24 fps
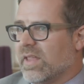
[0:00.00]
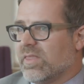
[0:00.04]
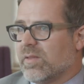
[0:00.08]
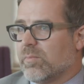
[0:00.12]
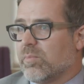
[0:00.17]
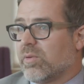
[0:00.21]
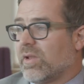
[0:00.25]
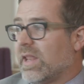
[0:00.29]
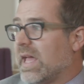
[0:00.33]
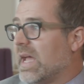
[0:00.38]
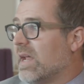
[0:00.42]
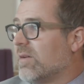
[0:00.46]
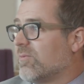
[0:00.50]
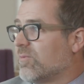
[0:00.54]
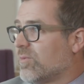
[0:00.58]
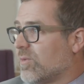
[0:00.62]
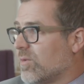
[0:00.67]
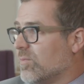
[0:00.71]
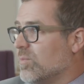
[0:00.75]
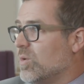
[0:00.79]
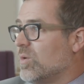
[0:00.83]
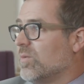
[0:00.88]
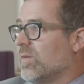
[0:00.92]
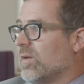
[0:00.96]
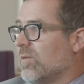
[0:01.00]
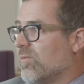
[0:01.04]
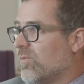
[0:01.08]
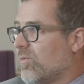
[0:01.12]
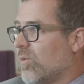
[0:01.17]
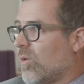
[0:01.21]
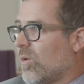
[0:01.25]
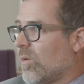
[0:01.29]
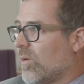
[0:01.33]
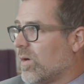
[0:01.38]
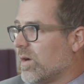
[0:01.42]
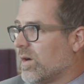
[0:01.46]
and the plan for moving
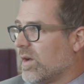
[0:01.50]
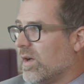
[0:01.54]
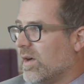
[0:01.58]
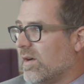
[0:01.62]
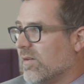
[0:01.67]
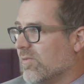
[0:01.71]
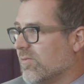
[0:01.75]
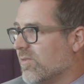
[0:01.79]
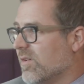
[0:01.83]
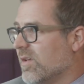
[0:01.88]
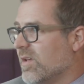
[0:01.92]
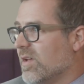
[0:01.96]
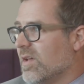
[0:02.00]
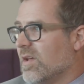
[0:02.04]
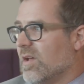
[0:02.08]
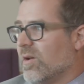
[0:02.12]
forward of